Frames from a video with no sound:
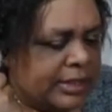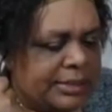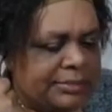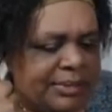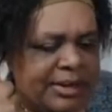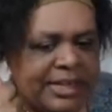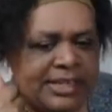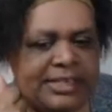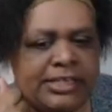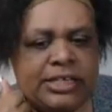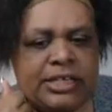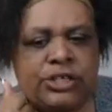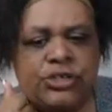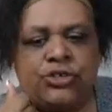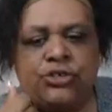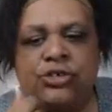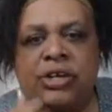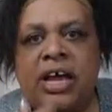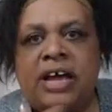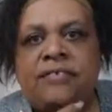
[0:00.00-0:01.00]
Pisceans,
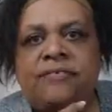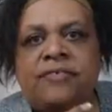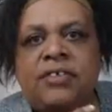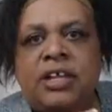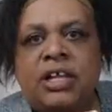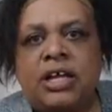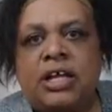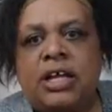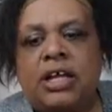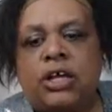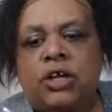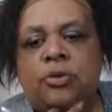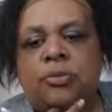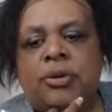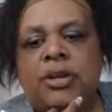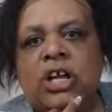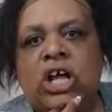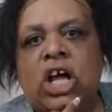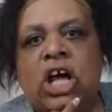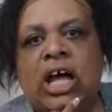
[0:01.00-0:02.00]
you're not feeling like you
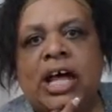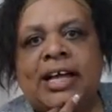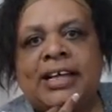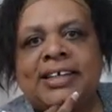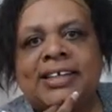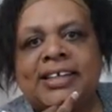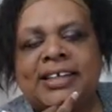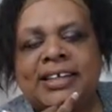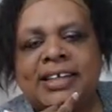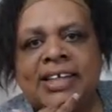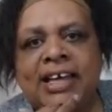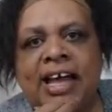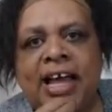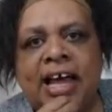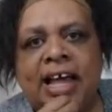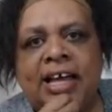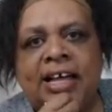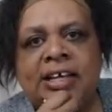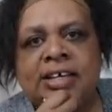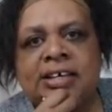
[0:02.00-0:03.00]
belong.
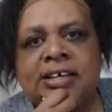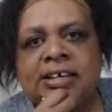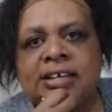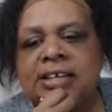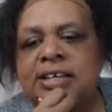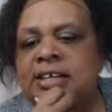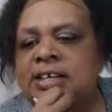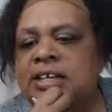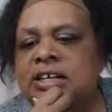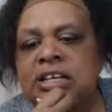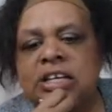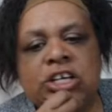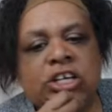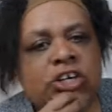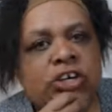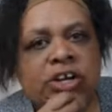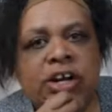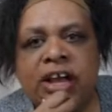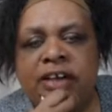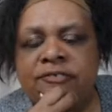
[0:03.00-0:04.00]
Yeah?
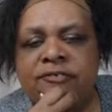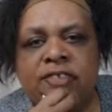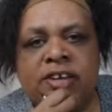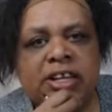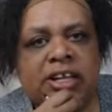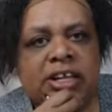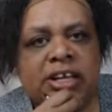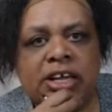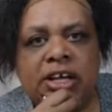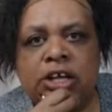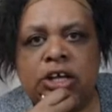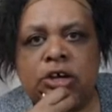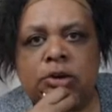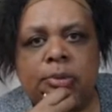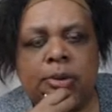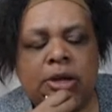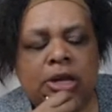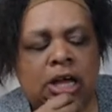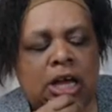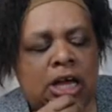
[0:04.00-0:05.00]
You're not feeling like you
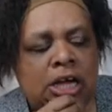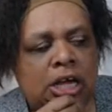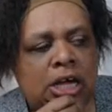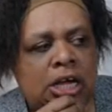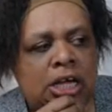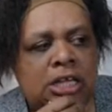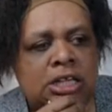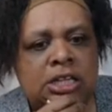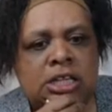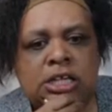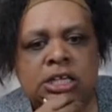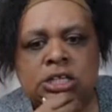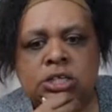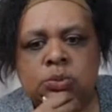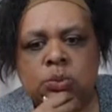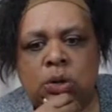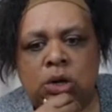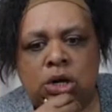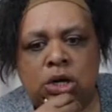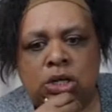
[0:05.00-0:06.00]
belong in this
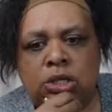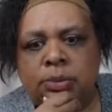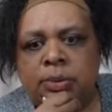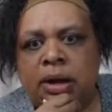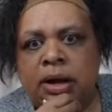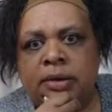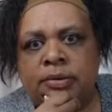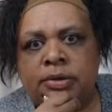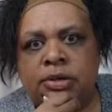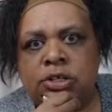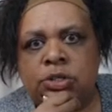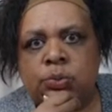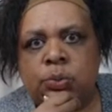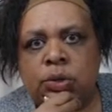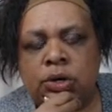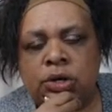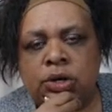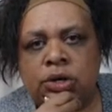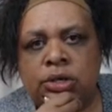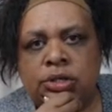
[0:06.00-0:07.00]
world, around this
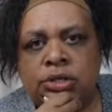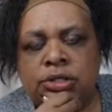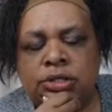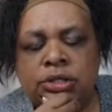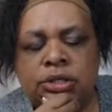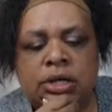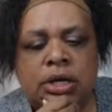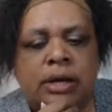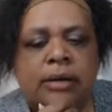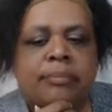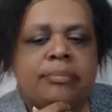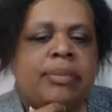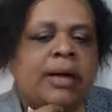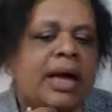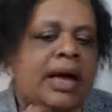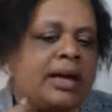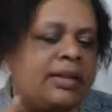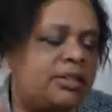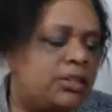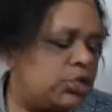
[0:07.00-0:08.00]
world,
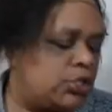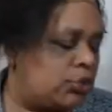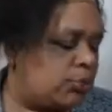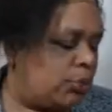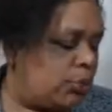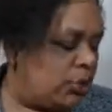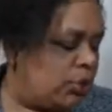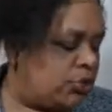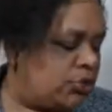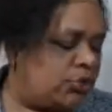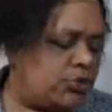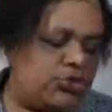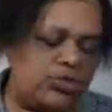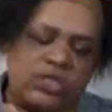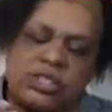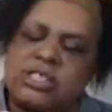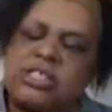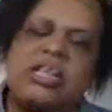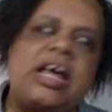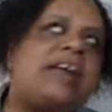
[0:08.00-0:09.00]
by this world. You're
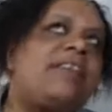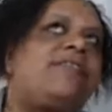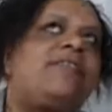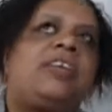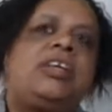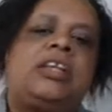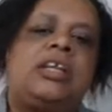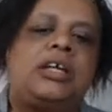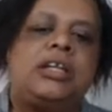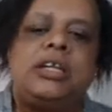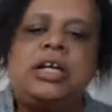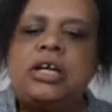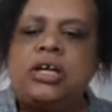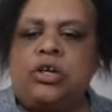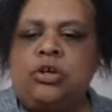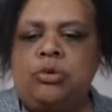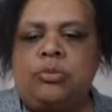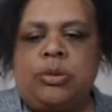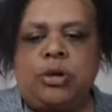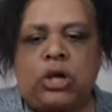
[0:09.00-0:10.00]
just not feeling like
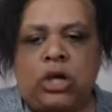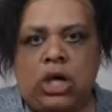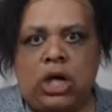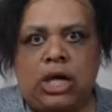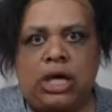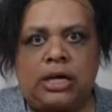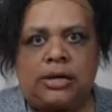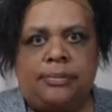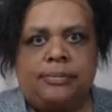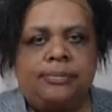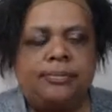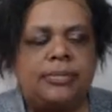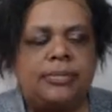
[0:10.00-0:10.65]
you belong.